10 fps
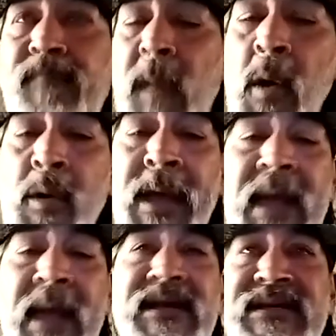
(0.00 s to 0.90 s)
okay,
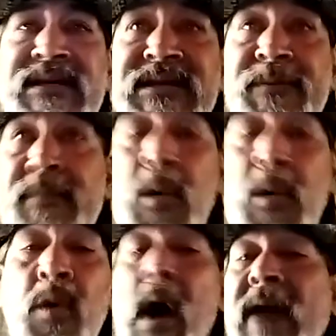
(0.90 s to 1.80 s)

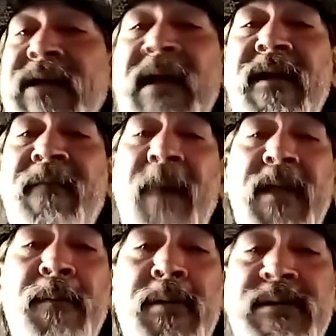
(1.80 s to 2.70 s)
we'll identify the
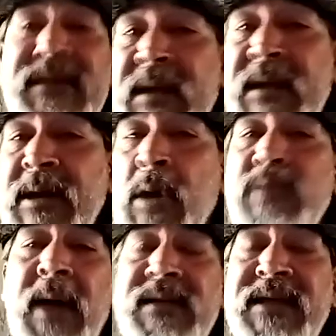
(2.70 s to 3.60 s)
person that can go
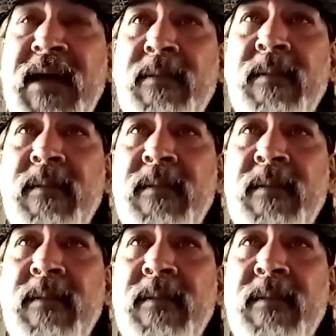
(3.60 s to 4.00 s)
talk to that